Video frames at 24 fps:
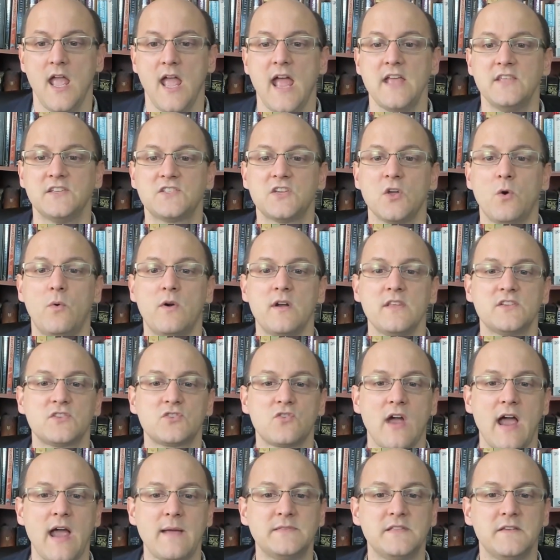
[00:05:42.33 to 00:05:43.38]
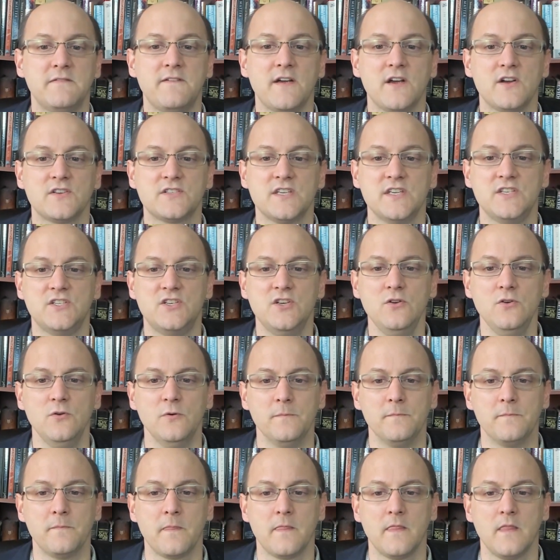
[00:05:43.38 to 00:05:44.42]
And so, what do the scribes and the Pharisees
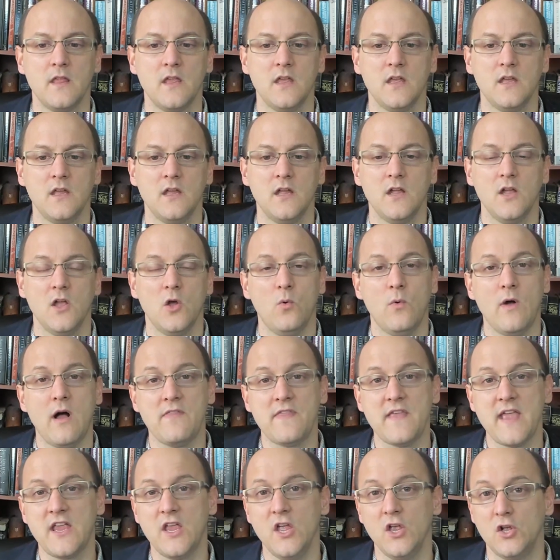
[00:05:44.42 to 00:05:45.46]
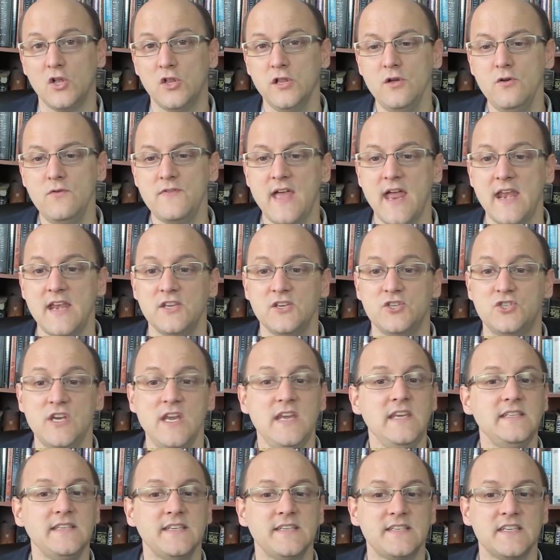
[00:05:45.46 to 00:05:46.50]
do? Well, they conclude that
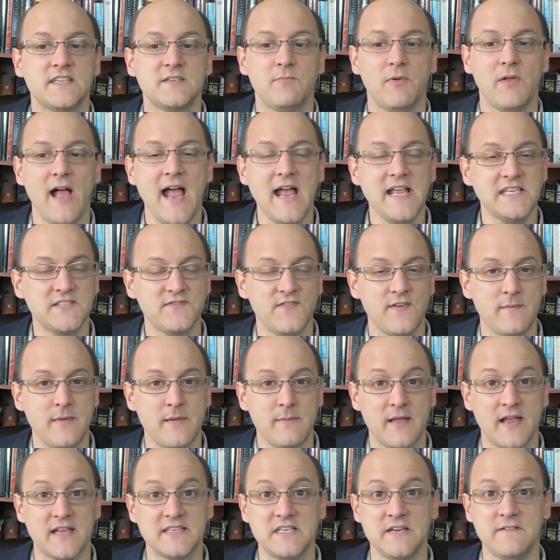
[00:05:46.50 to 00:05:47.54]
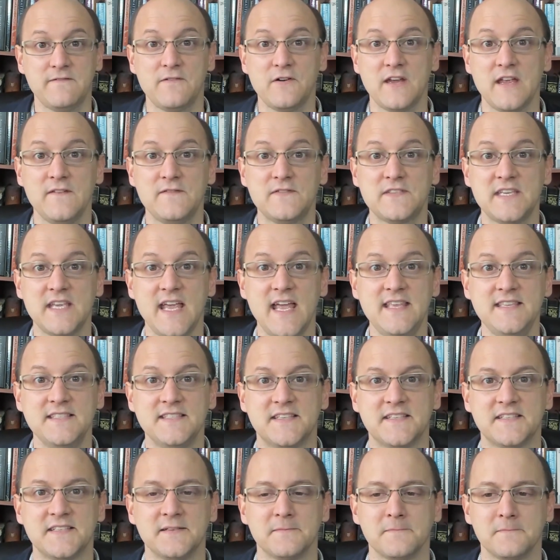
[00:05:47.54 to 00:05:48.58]
Jesus is blaspheming because he forgives
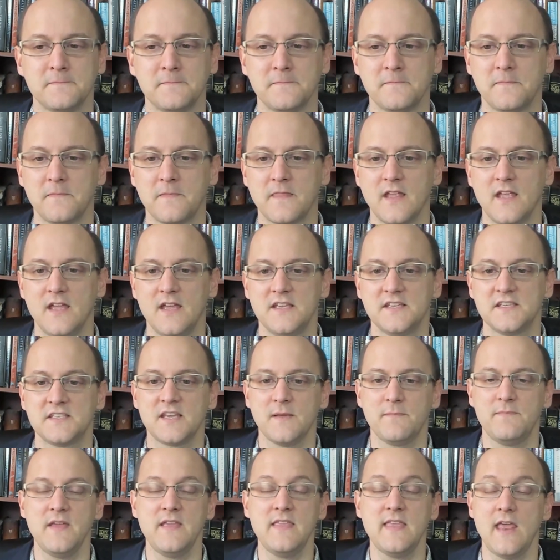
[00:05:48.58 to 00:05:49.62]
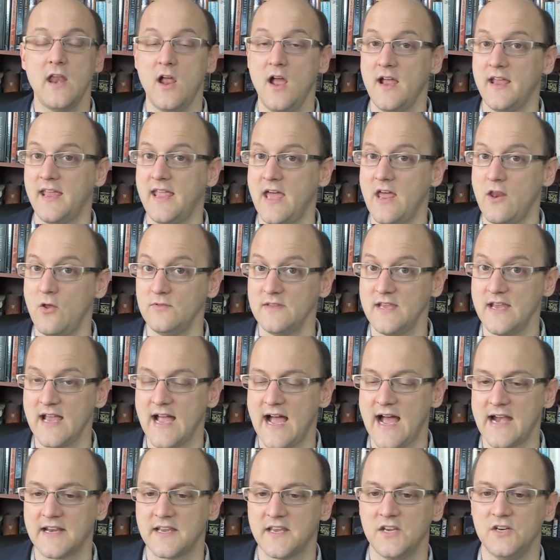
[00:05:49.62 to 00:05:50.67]
sins, something that, again, only
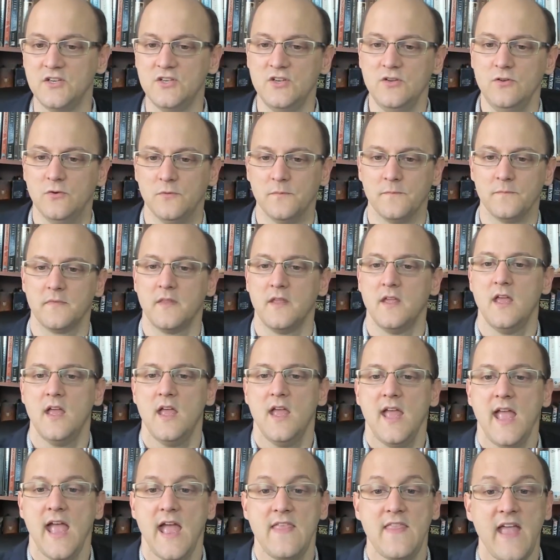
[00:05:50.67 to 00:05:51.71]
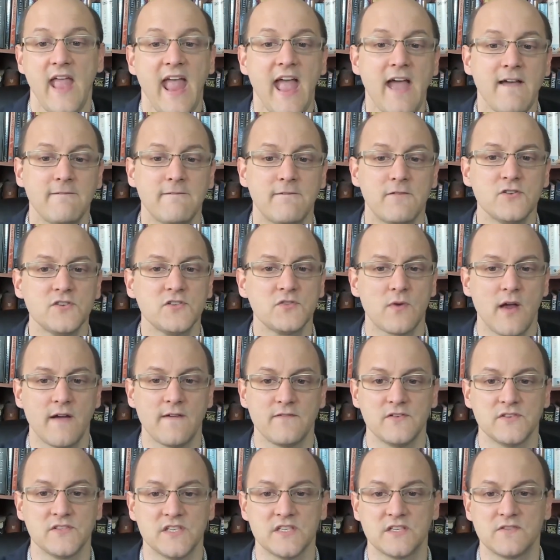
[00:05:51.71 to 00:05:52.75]
God can do. And they have verse
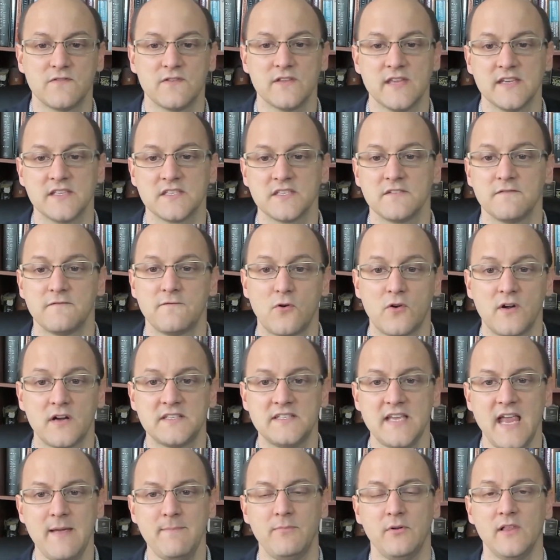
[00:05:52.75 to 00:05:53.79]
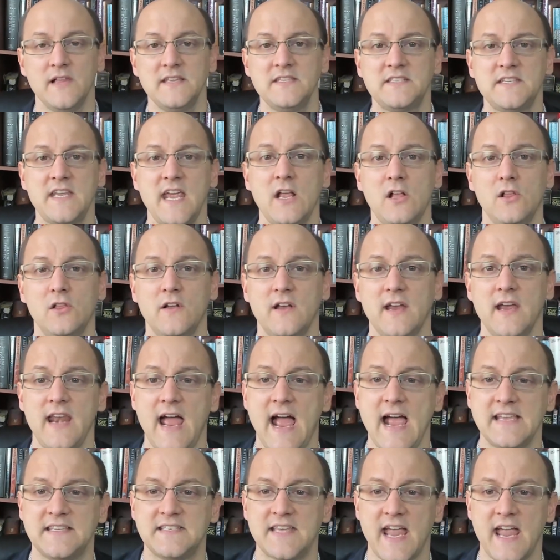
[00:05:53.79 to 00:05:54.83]
references for this. For example, let's take a look
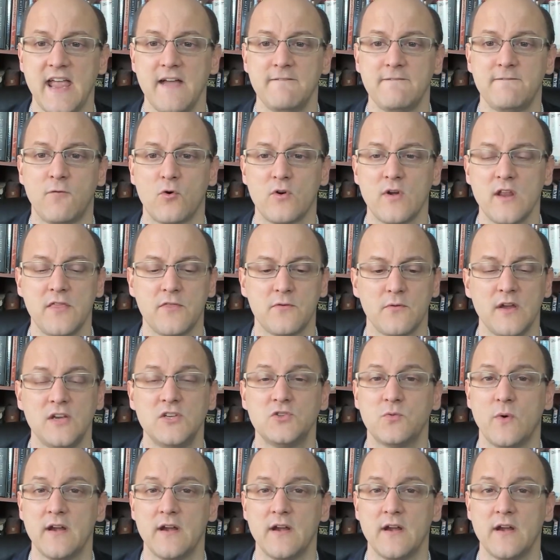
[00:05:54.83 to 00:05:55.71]
at Isaiah 43